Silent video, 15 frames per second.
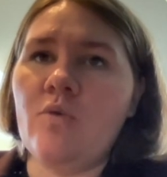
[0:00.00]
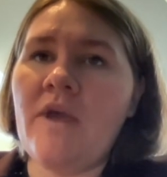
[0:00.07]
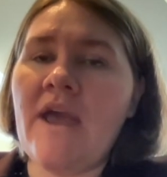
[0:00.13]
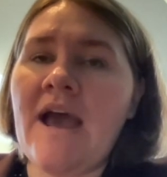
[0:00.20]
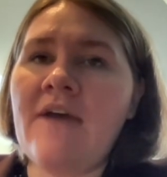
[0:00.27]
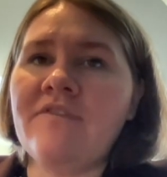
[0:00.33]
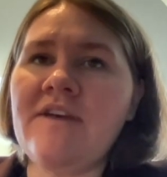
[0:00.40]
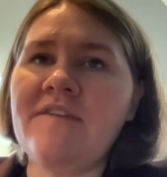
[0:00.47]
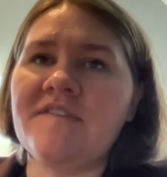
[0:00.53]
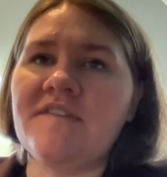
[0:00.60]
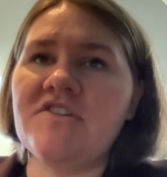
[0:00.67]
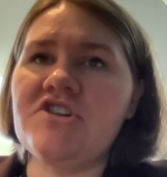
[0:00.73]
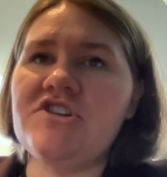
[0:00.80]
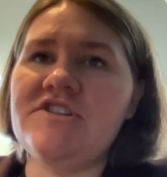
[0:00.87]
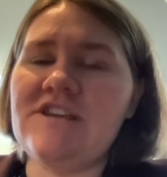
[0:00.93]
we have to have
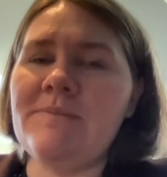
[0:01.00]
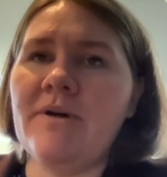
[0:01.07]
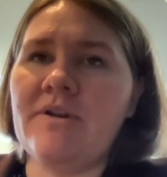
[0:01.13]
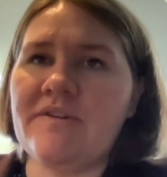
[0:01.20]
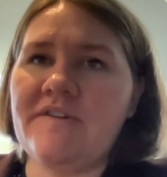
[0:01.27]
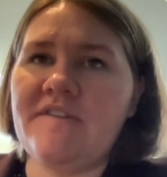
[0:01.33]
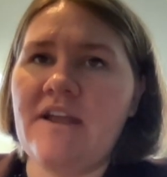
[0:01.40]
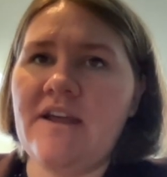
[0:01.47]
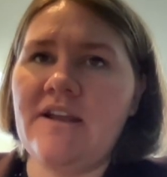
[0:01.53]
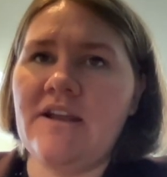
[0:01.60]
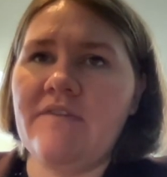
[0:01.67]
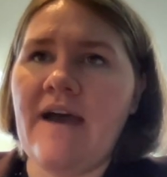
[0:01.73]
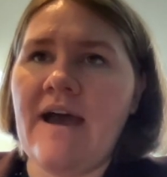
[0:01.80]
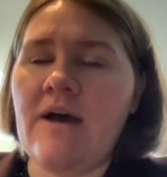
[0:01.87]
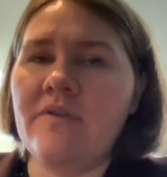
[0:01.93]
such a deep understanding
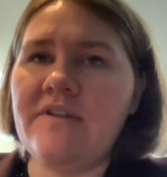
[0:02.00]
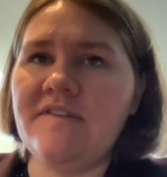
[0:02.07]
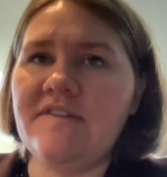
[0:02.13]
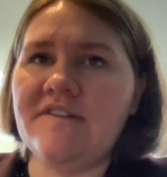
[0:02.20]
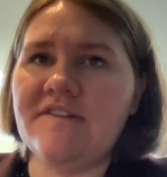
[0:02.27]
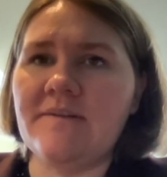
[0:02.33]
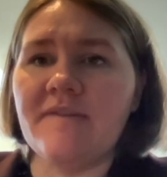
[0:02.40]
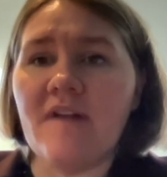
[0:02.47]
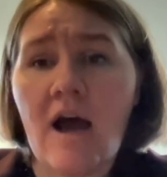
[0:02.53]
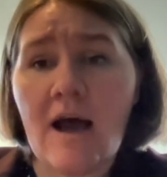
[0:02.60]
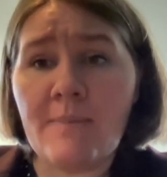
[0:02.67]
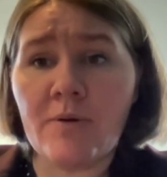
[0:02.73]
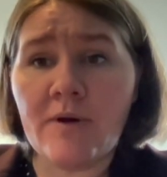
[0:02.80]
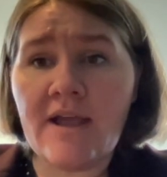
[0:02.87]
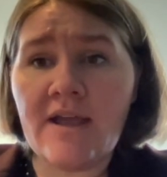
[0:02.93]
of how these systems
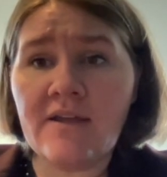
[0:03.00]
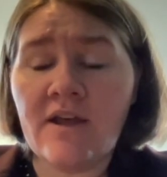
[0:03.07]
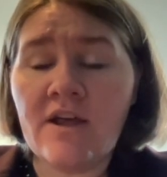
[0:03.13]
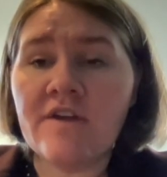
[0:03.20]
operate